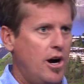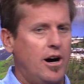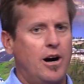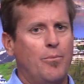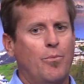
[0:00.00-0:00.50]

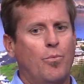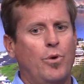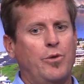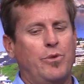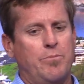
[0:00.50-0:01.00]

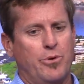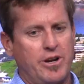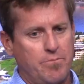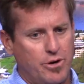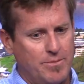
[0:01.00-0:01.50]
When we
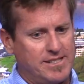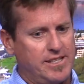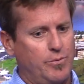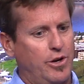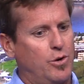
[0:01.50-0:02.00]
bring permits
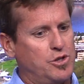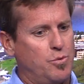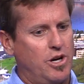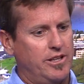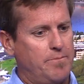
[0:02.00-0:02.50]
in, we always
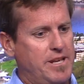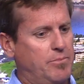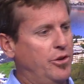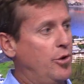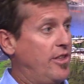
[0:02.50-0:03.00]
want to let
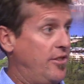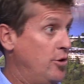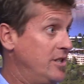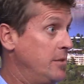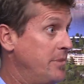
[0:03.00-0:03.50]
people know that there
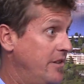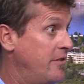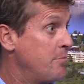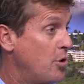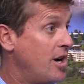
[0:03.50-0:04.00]
is a bit of a
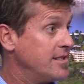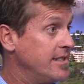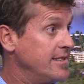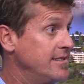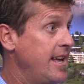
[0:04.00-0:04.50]

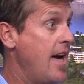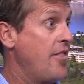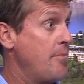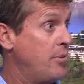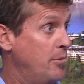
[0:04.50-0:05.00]
process at
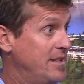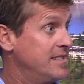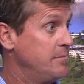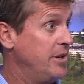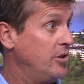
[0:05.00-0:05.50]
that permit
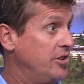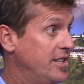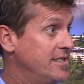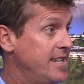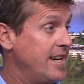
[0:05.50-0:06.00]
submittal. It
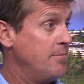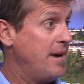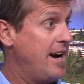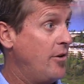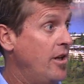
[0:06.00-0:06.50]
does take
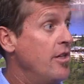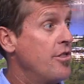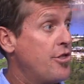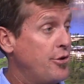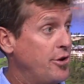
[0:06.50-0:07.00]
about
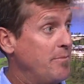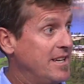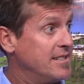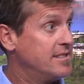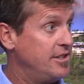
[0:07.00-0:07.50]
30
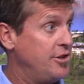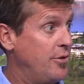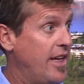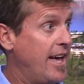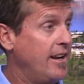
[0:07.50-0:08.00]
minutes to do
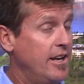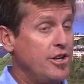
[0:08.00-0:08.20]
that.